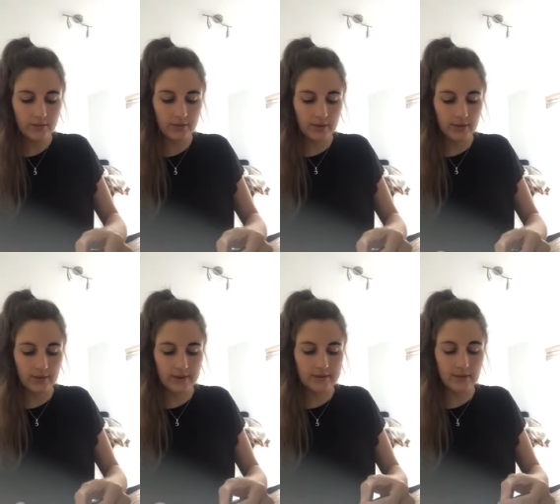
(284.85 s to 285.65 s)
If you need
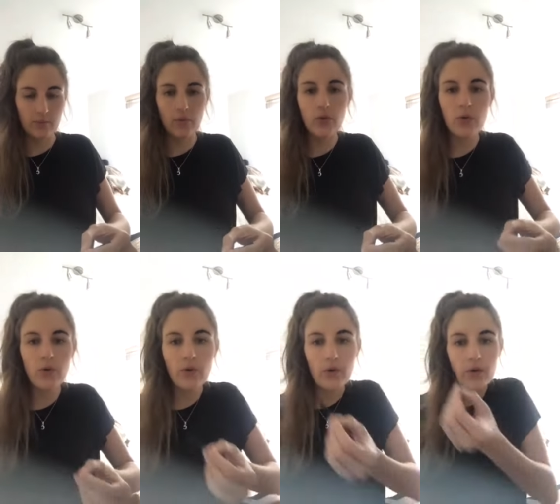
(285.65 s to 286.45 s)
to get some
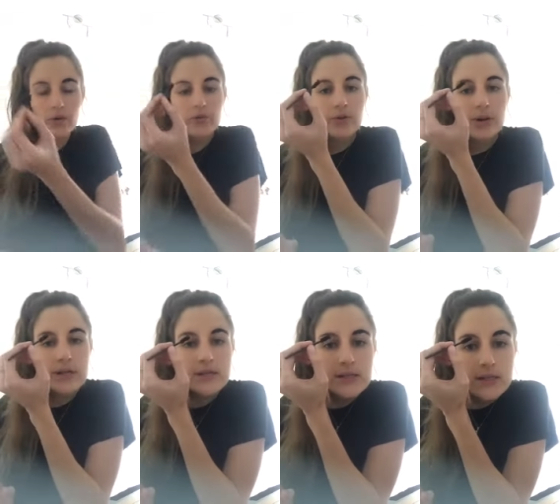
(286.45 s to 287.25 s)
more, go for
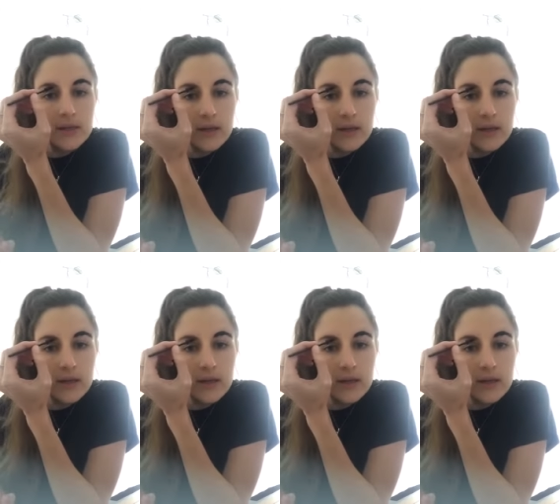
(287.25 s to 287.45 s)
it.